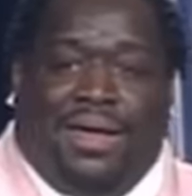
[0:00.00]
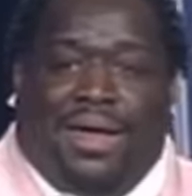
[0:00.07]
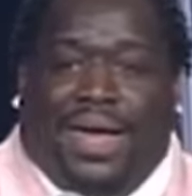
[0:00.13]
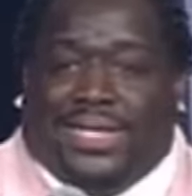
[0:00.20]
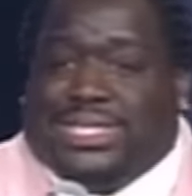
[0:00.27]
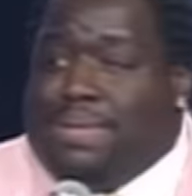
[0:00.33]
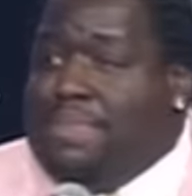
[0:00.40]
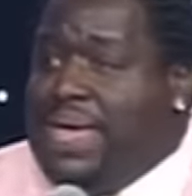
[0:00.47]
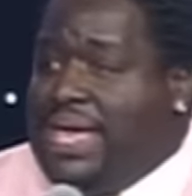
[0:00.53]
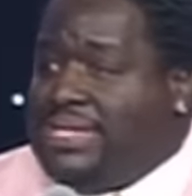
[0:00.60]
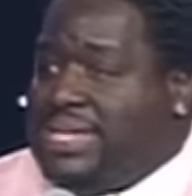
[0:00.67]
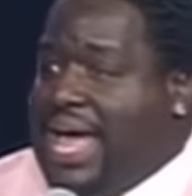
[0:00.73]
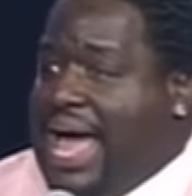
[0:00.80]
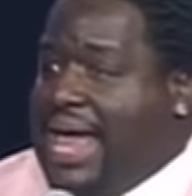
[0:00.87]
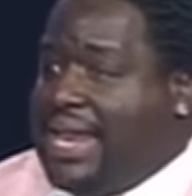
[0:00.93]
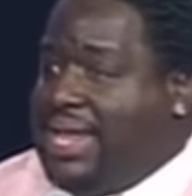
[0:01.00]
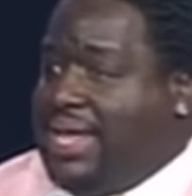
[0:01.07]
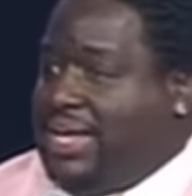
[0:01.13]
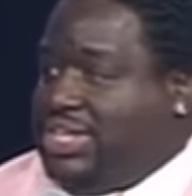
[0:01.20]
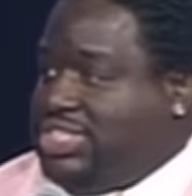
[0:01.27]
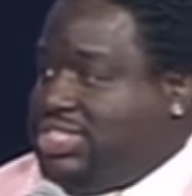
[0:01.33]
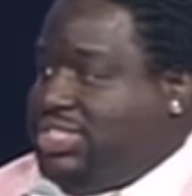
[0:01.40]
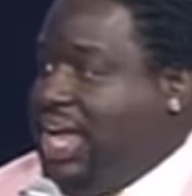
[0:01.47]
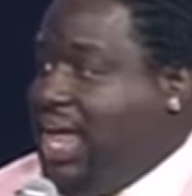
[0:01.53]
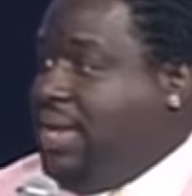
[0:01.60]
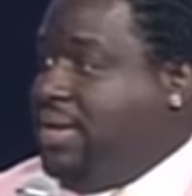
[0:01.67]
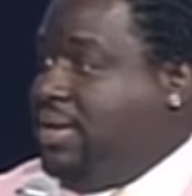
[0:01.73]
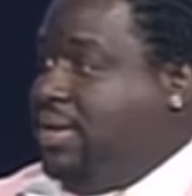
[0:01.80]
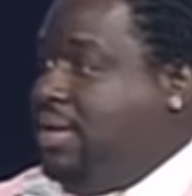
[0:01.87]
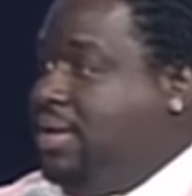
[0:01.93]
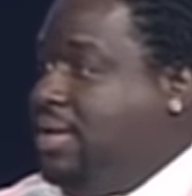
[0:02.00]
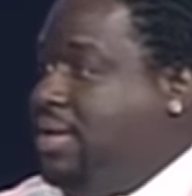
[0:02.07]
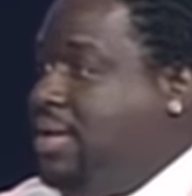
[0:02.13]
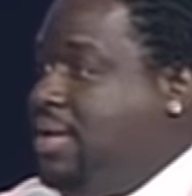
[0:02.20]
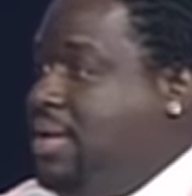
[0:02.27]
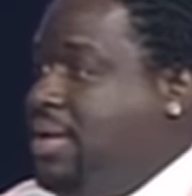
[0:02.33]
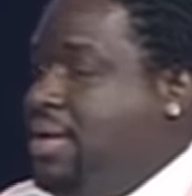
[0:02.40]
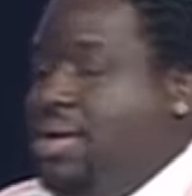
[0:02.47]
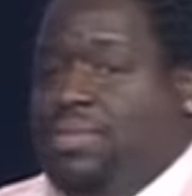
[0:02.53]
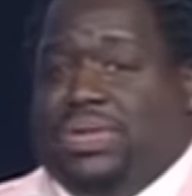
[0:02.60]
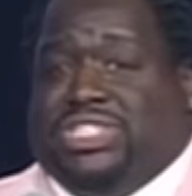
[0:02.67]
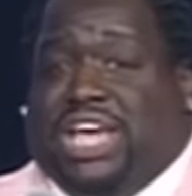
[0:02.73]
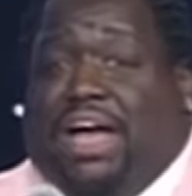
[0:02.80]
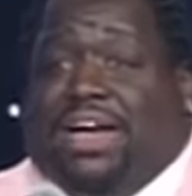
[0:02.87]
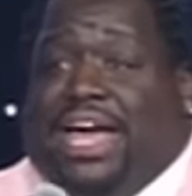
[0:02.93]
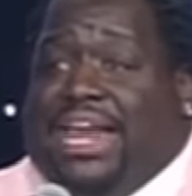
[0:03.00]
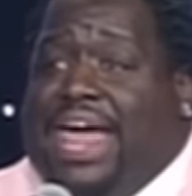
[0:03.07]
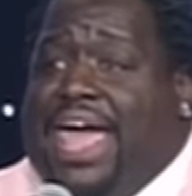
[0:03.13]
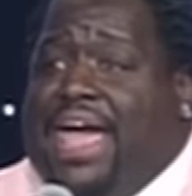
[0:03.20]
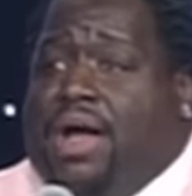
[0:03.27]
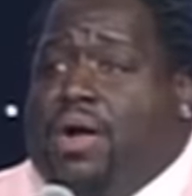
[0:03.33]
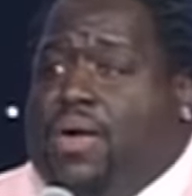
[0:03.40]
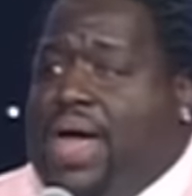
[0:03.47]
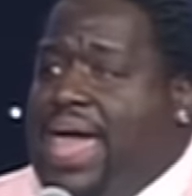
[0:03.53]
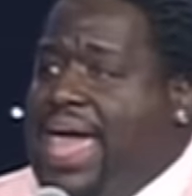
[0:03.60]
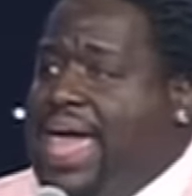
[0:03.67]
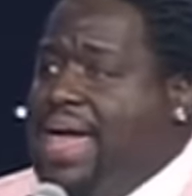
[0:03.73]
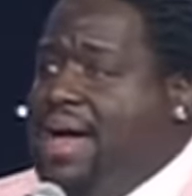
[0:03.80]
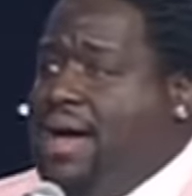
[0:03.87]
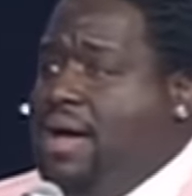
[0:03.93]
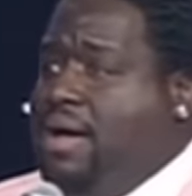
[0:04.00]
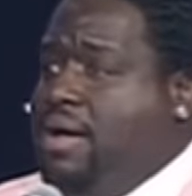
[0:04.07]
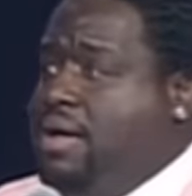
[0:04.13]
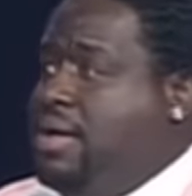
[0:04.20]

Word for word: Is it me or is it hot in here? Shit. What y'all got to air on hell?